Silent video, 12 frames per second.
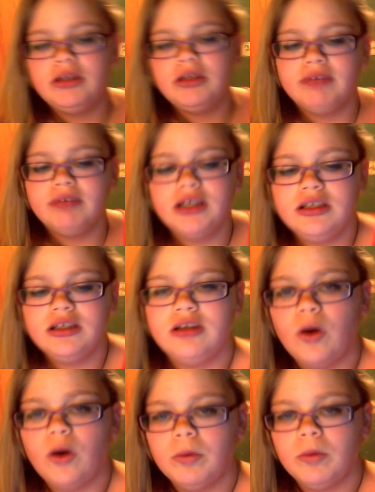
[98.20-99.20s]
first
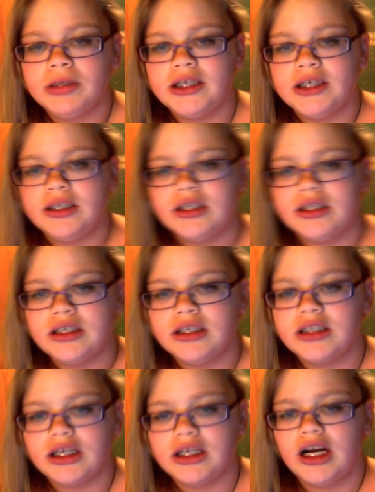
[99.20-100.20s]
open it,
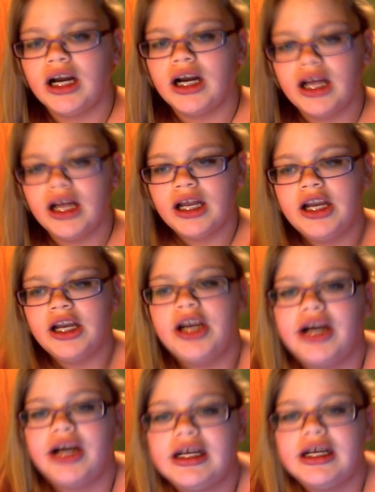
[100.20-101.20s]
here
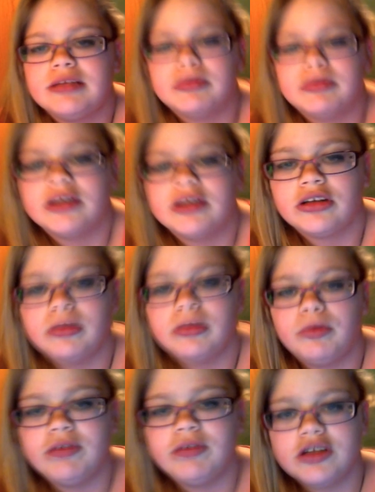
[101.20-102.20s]
guys, I'm just gonna move
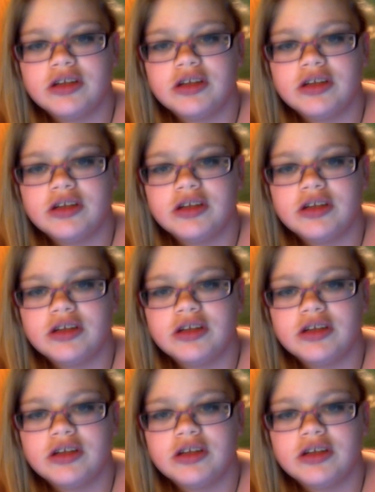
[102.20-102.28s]
this